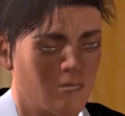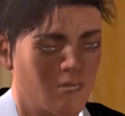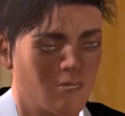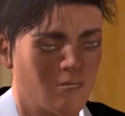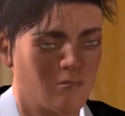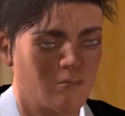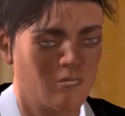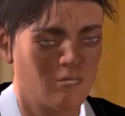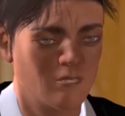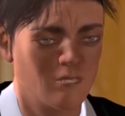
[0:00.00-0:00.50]

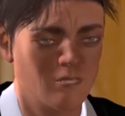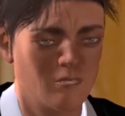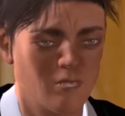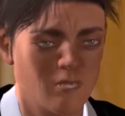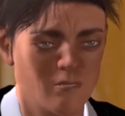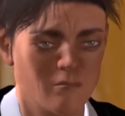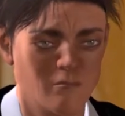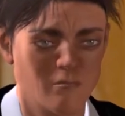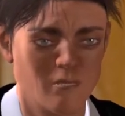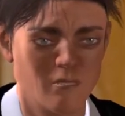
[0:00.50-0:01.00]
lived his
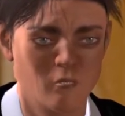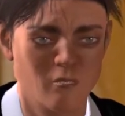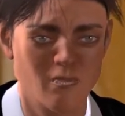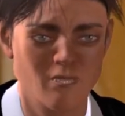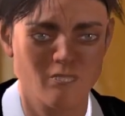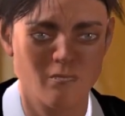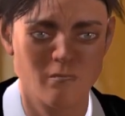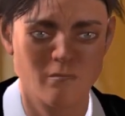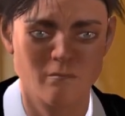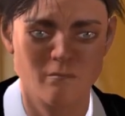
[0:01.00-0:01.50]
life
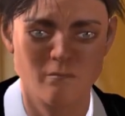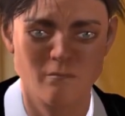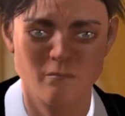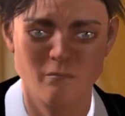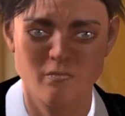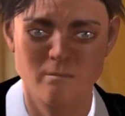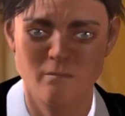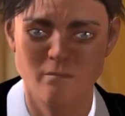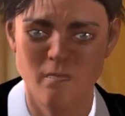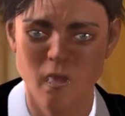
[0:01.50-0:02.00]
just
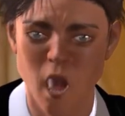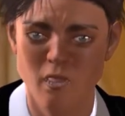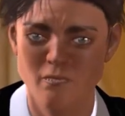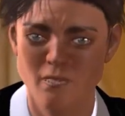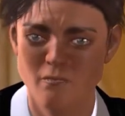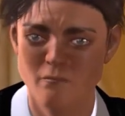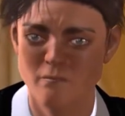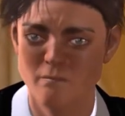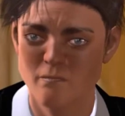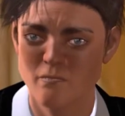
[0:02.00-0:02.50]

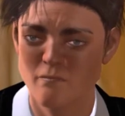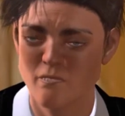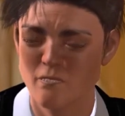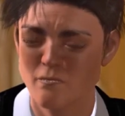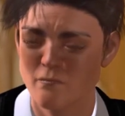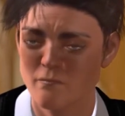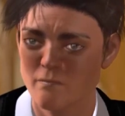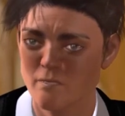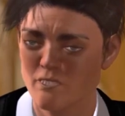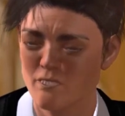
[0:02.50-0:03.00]

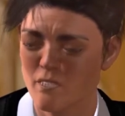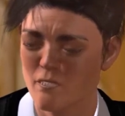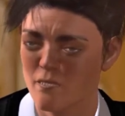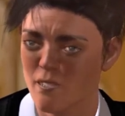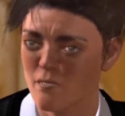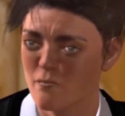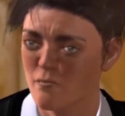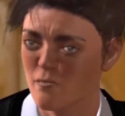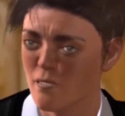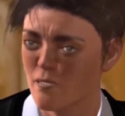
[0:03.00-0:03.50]
unapologetically himself.